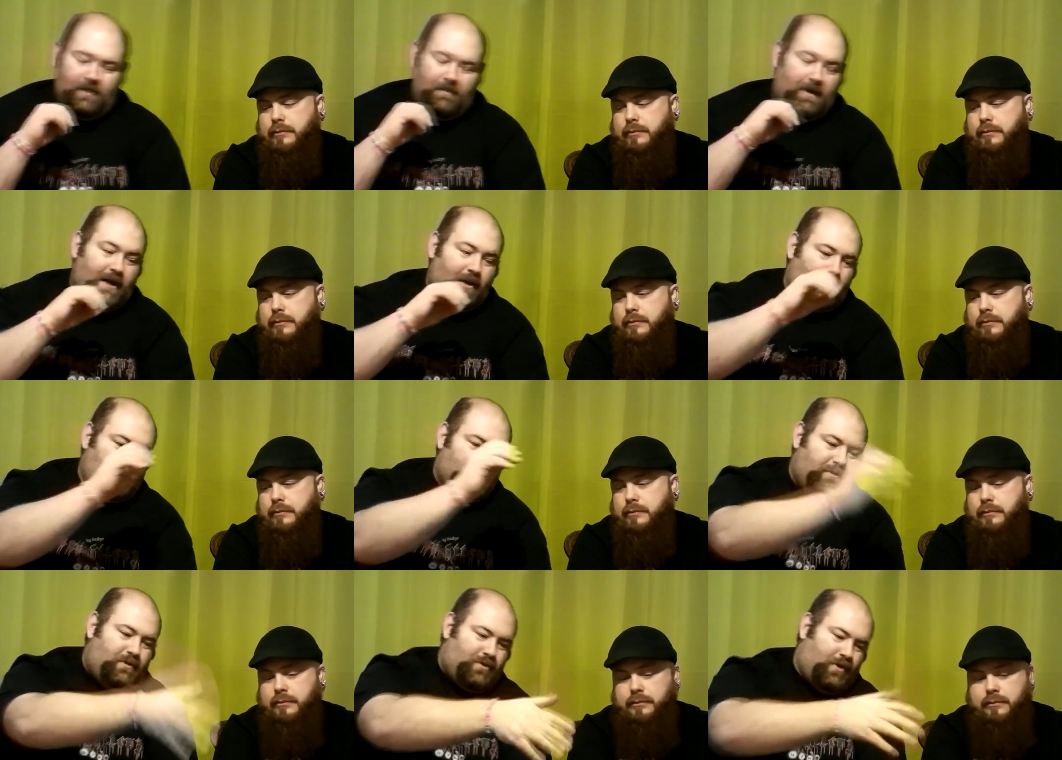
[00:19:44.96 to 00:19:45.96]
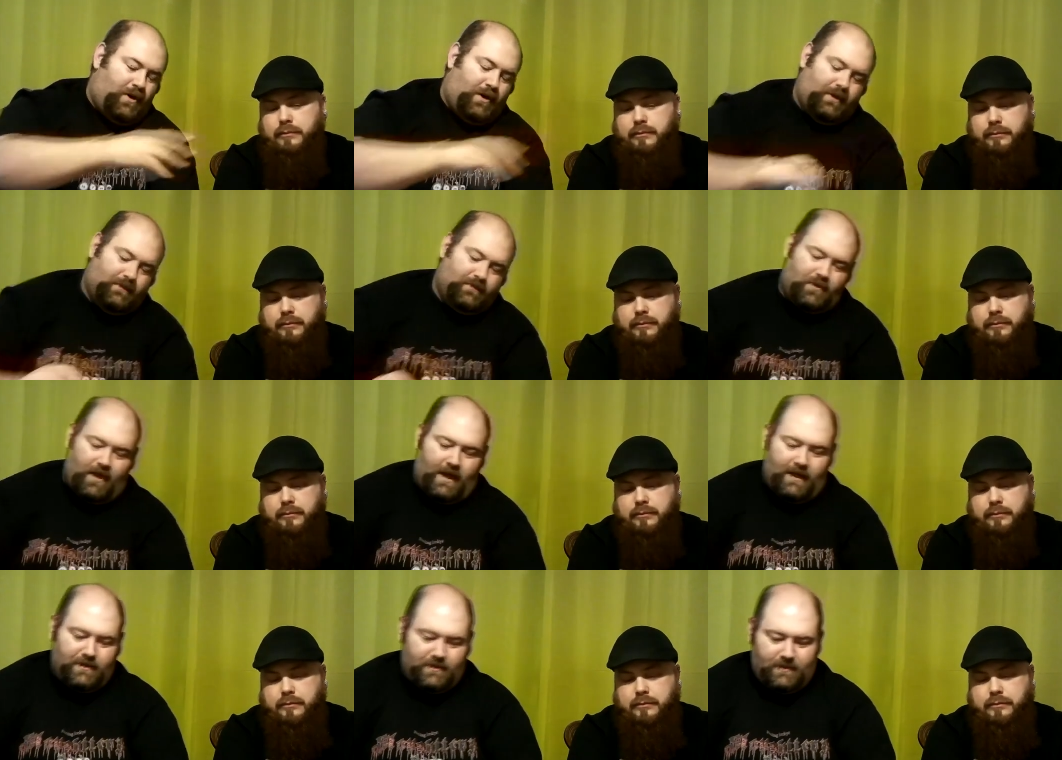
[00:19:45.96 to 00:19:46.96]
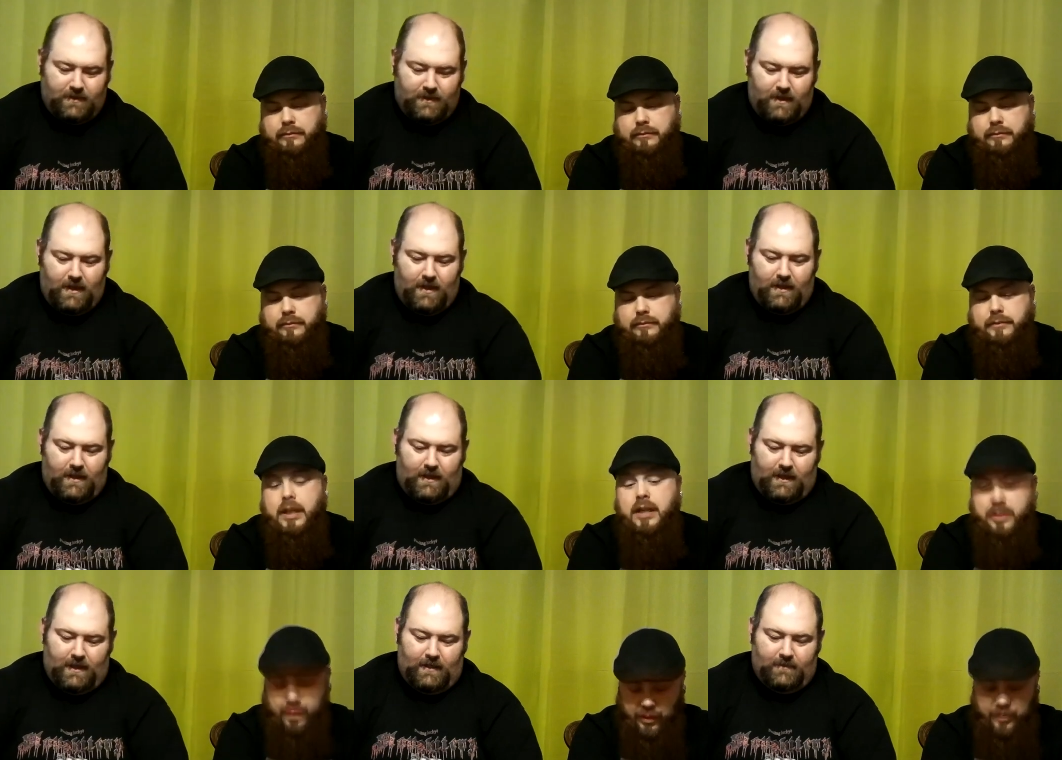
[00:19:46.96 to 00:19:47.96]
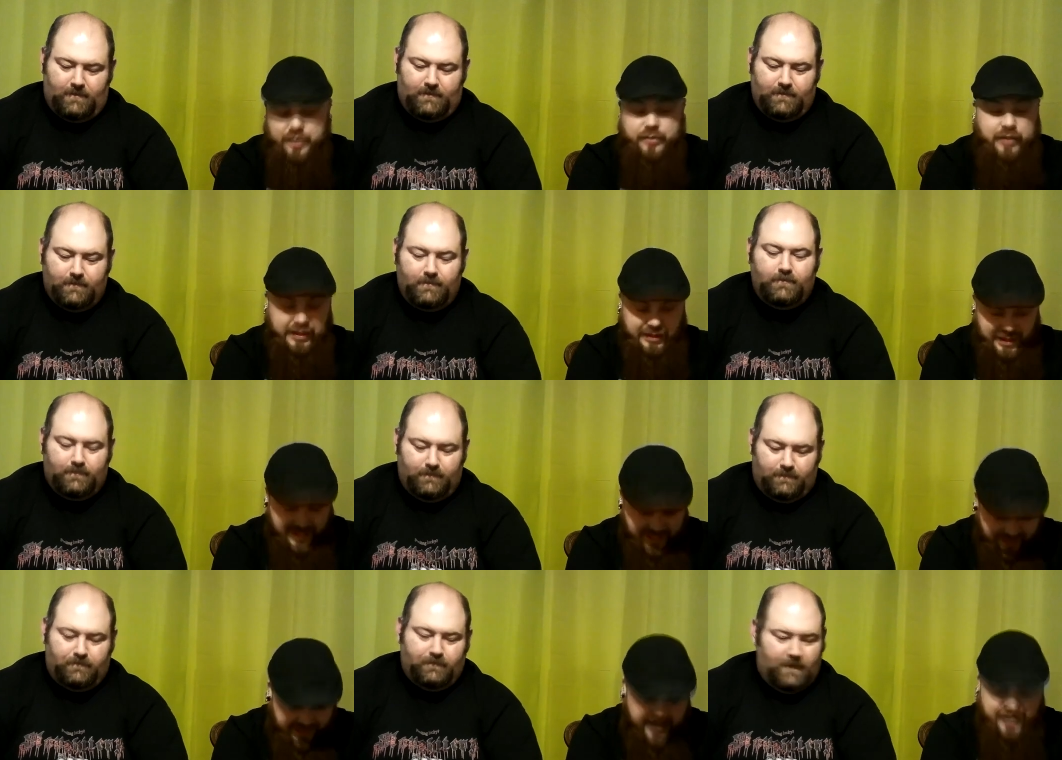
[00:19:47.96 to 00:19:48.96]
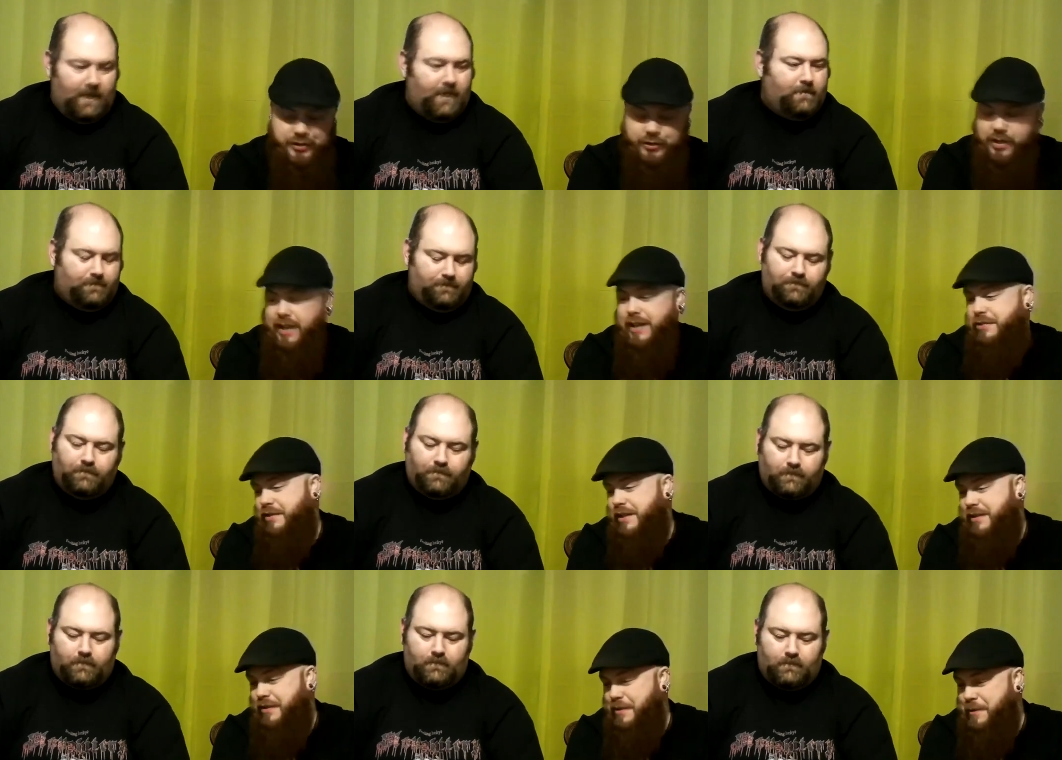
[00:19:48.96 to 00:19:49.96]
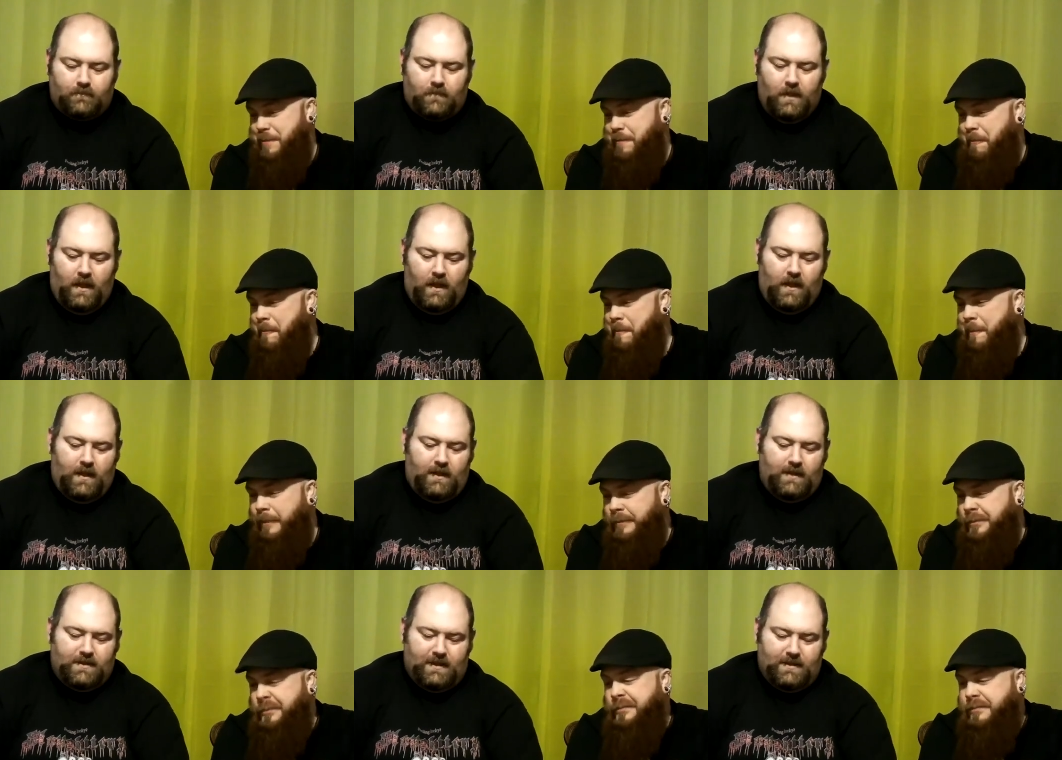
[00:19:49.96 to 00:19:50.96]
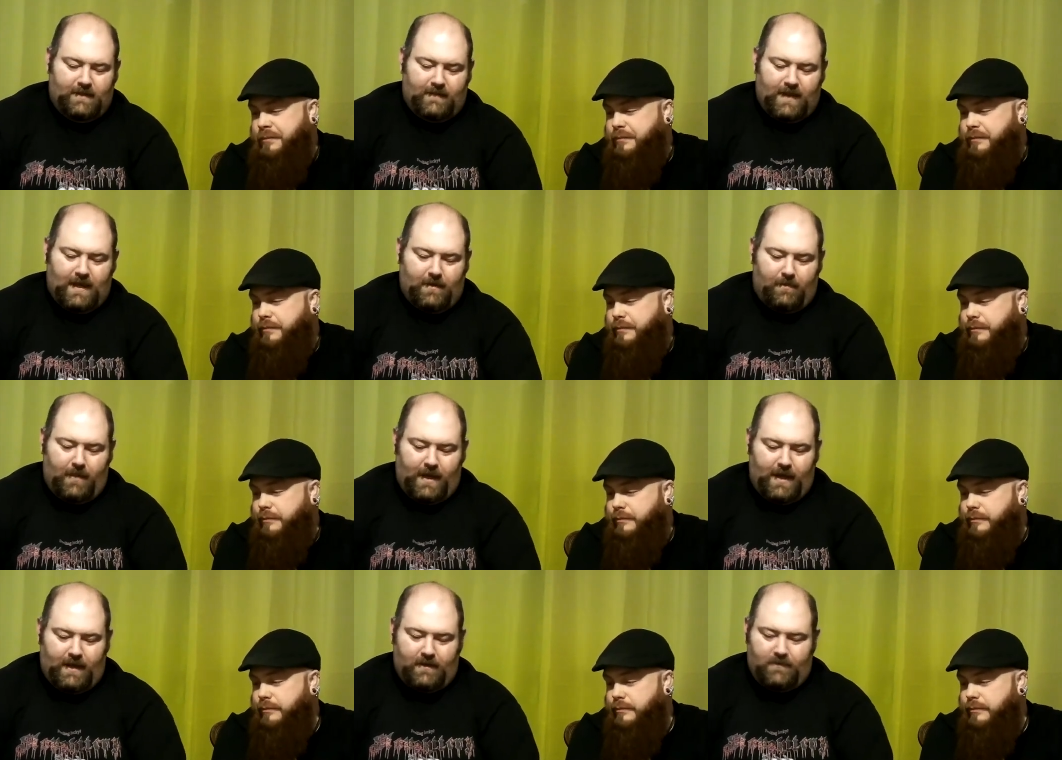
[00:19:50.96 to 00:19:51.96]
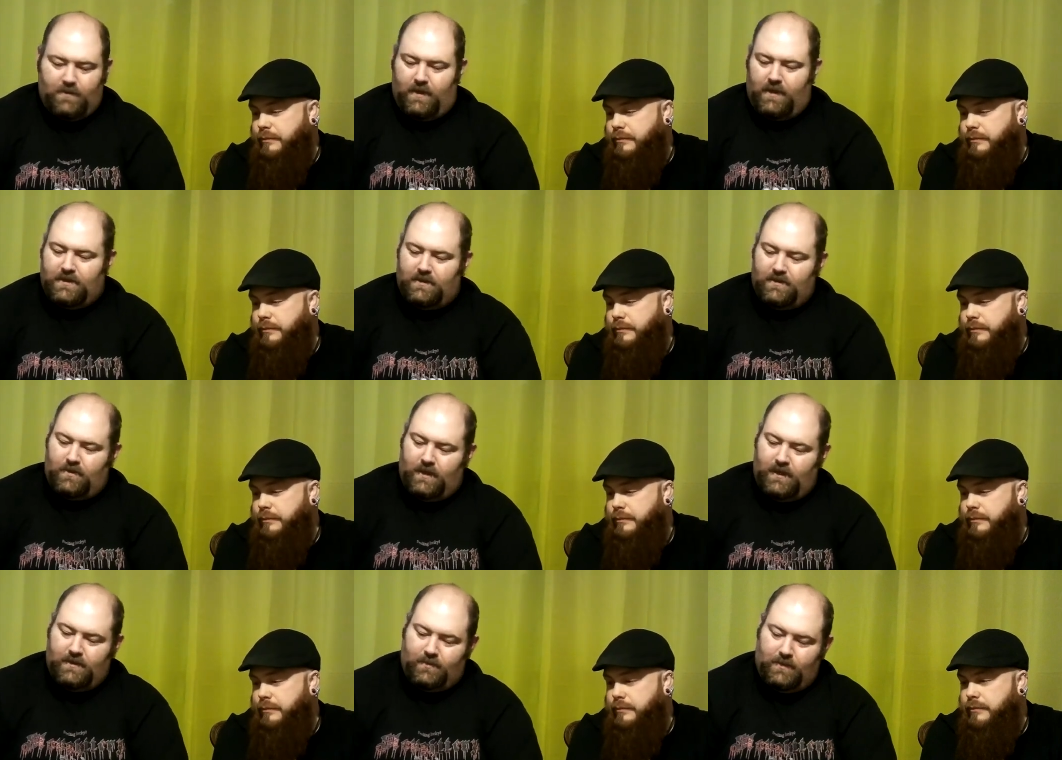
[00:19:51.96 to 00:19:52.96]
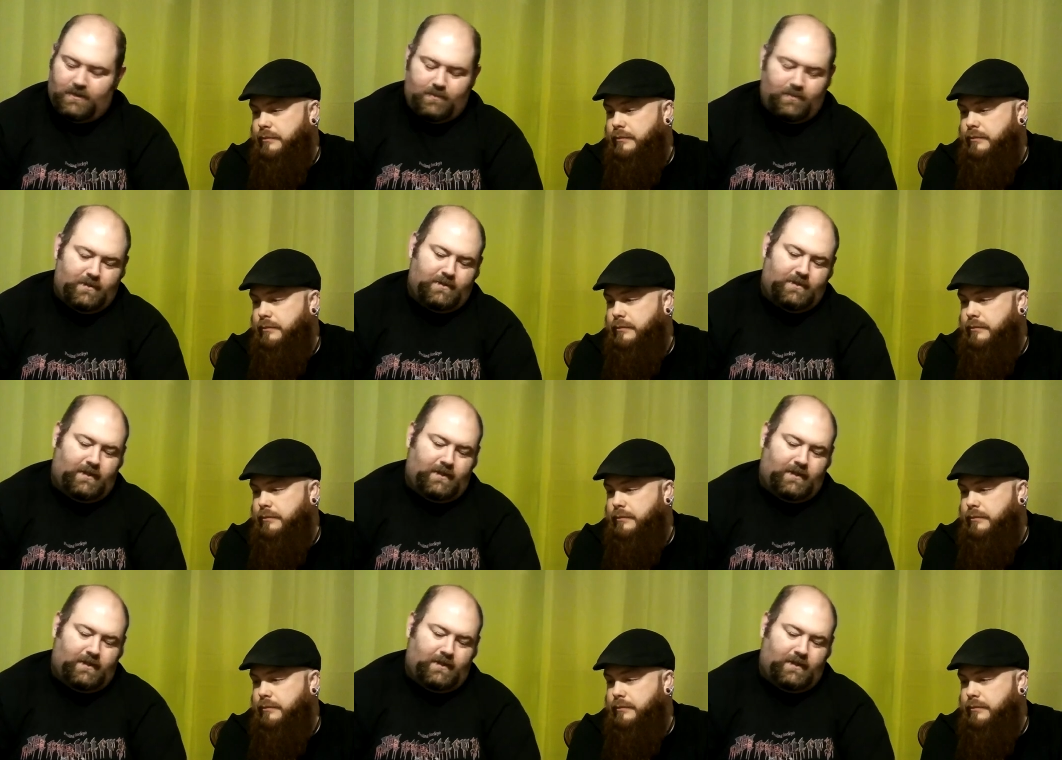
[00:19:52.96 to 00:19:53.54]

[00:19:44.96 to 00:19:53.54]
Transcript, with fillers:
Speaker 1: my original drawing of trash.
Speaker 2: So I was right. That is trash. That's awesome.
Speaker 1: It says I've got a bag of tricks and treats, which was